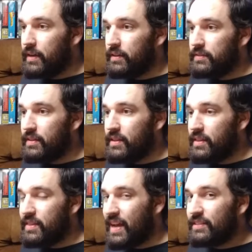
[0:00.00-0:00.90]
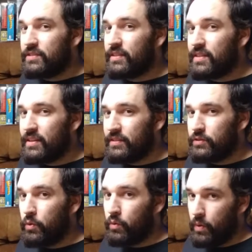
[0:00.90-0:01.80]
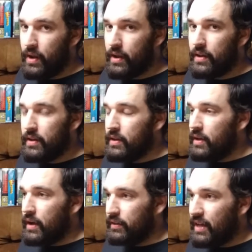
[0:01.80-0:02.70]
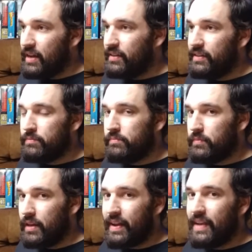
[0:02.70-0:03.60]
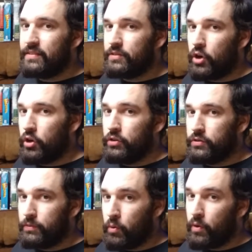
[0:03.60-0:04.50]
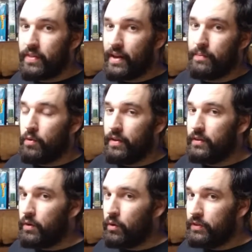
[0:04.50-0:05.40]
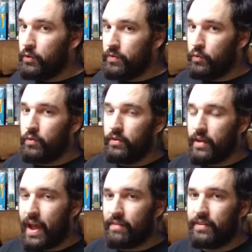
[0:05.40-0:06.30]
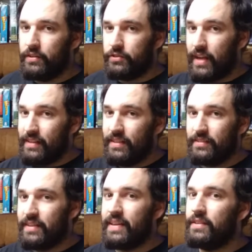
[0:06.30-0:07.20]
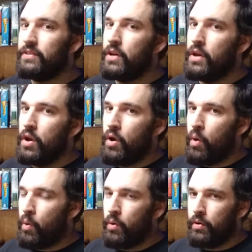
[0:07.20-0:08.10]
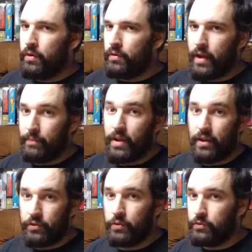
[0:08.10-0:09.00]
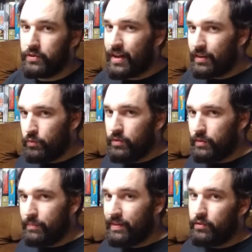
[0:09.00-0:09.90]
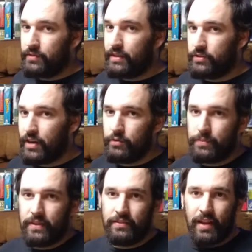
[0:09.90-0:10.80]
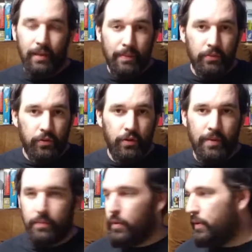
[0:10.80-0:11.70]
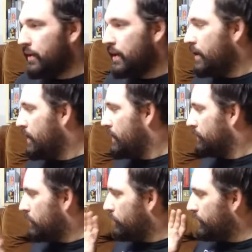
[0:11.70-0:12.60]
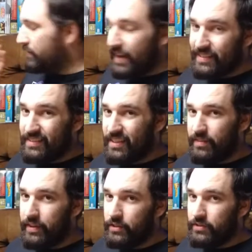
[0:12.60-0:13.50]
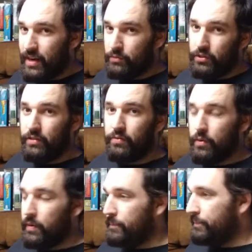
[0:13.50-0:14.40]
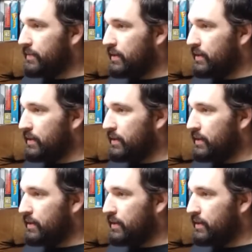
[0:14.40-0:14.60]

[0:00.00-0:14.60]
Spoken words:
Because that's the thing that's going away. A lot of cases aren't supporting that anymore. They're only doing the 2.5-inch SSDs or M.2s. They're not doing the big full-size drives because not a lot of people are doing them anymore. So this case has a lot of features that I was looking for.